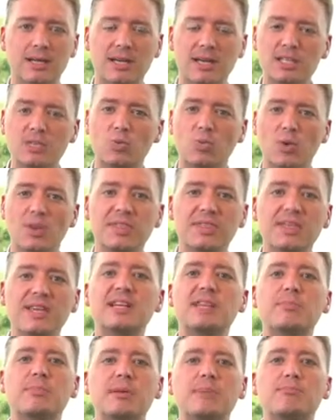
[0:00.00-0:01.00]
It's one
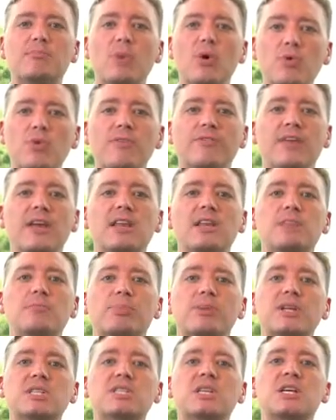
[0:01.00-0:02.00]
thing to be motivated,
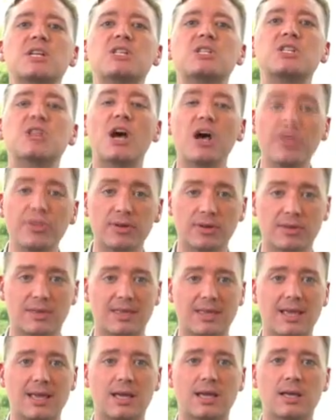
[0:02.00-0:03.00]
but it's another
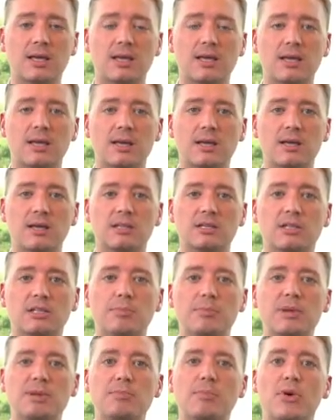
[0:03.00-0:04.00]
thing to
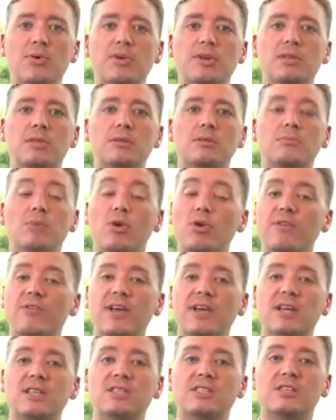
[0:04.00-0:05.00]
be
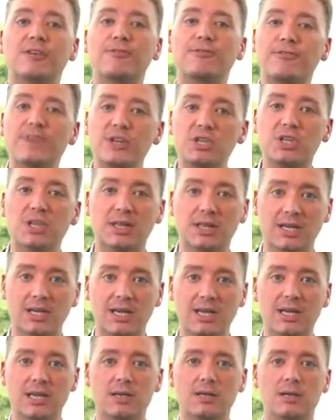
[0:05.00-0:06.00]
motivated
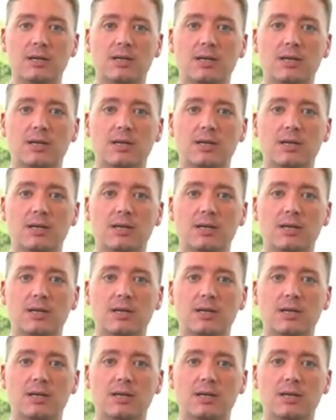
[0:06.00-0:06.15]
sufficiently